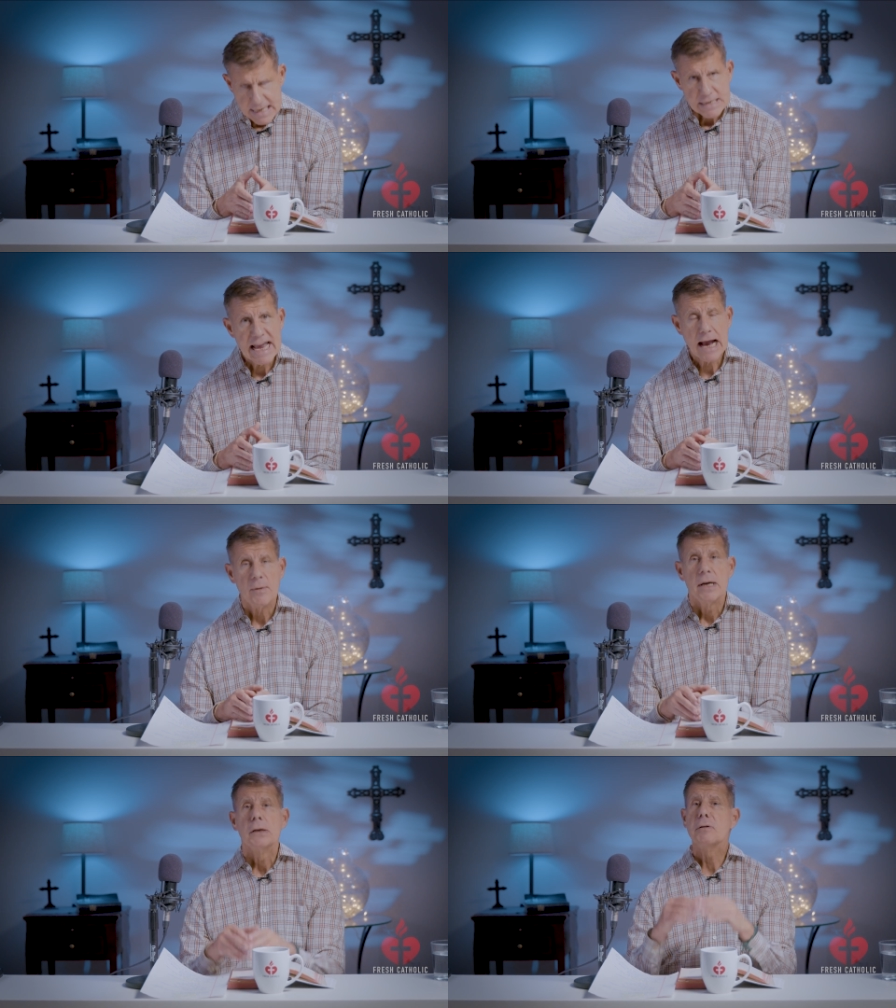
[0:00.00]
Now,
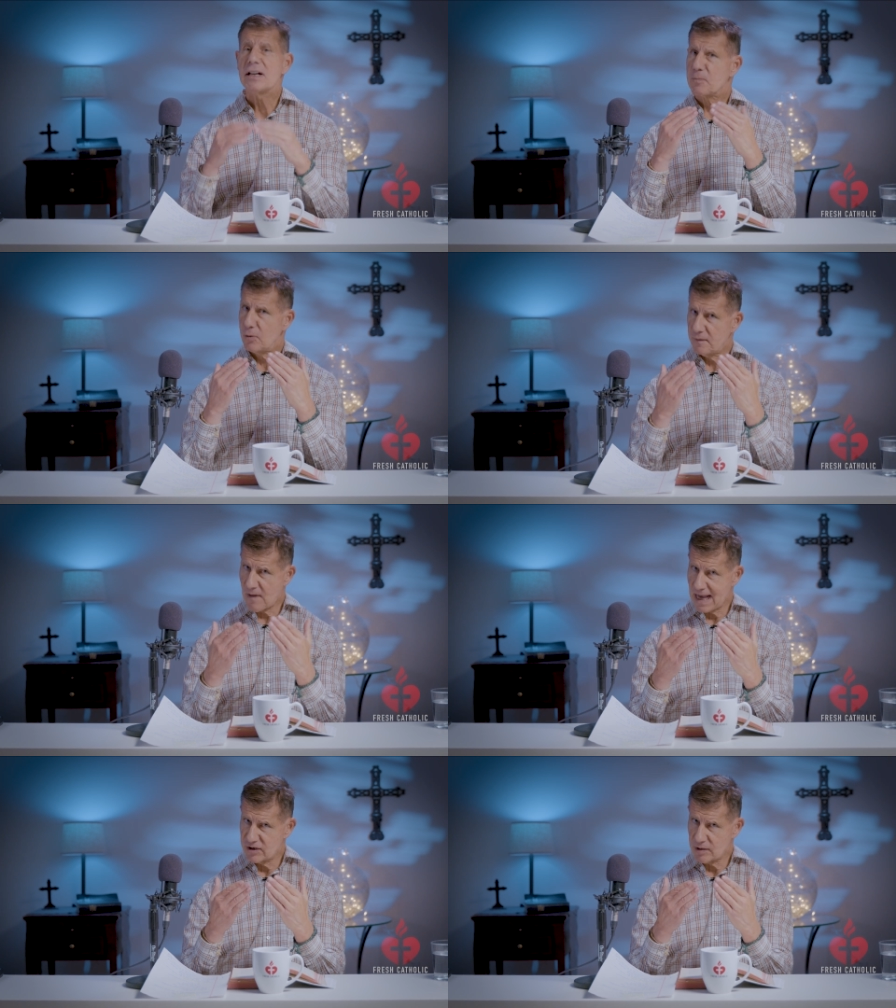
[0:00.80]
let's
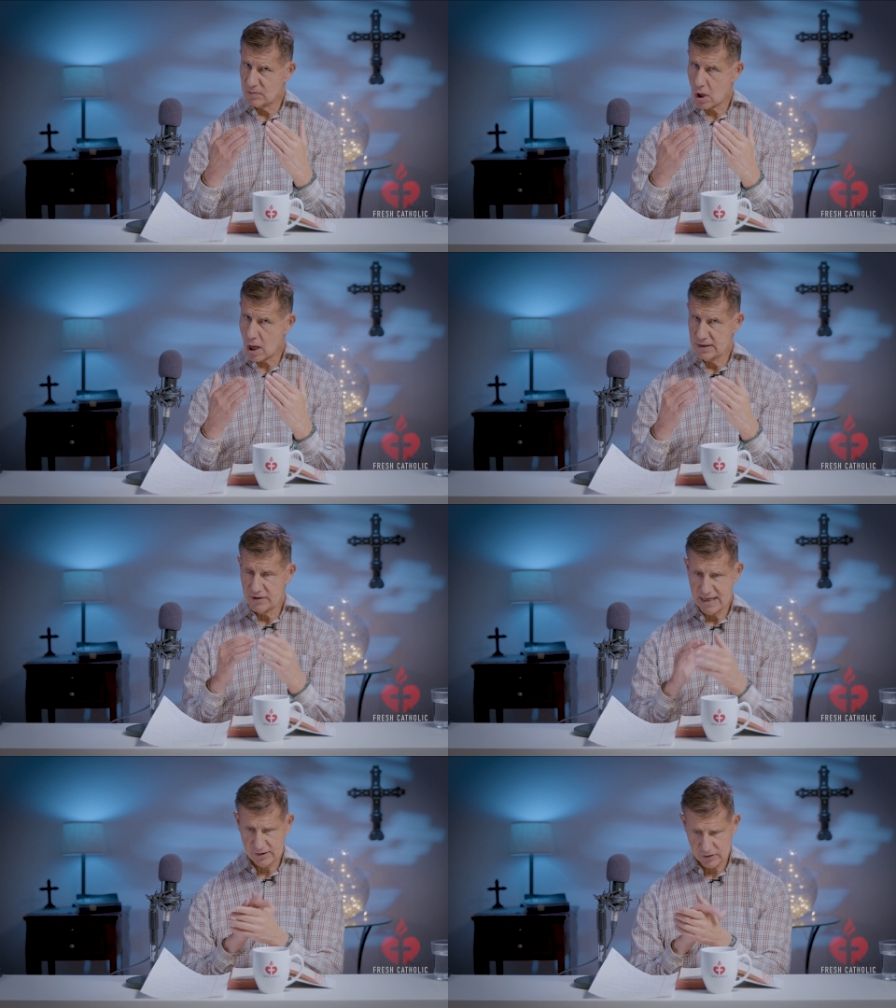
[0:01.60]
provide some
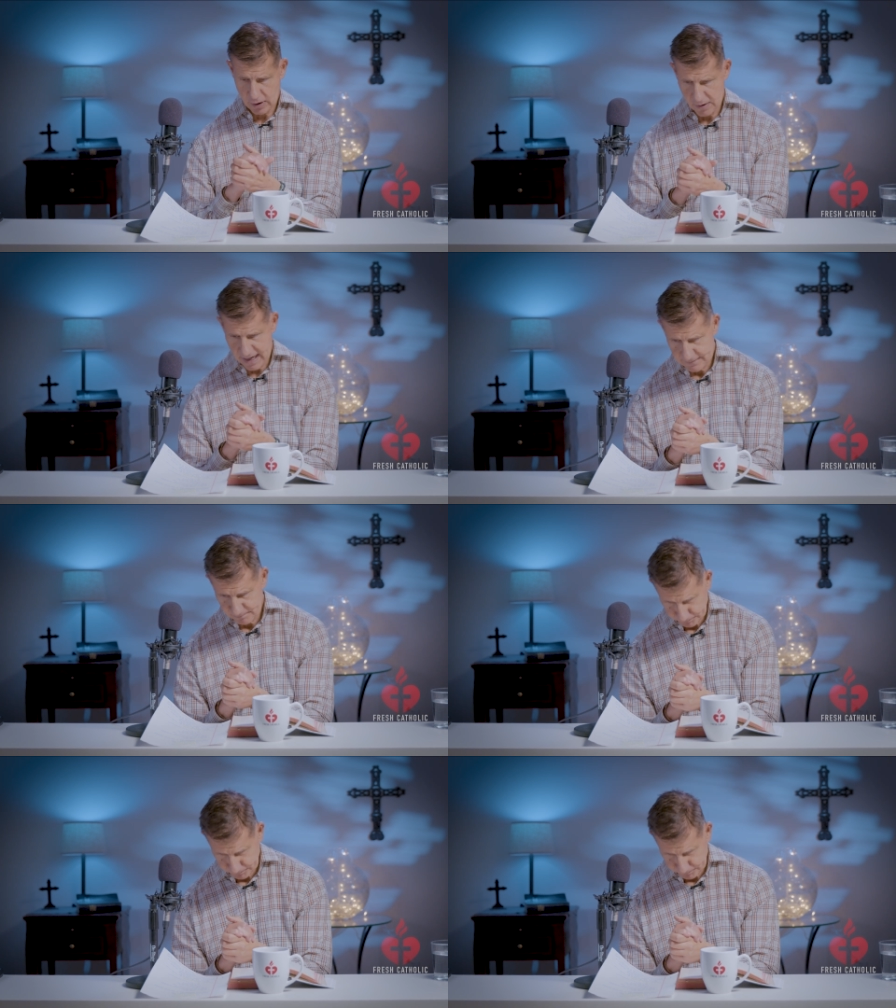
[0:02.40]
context, all right?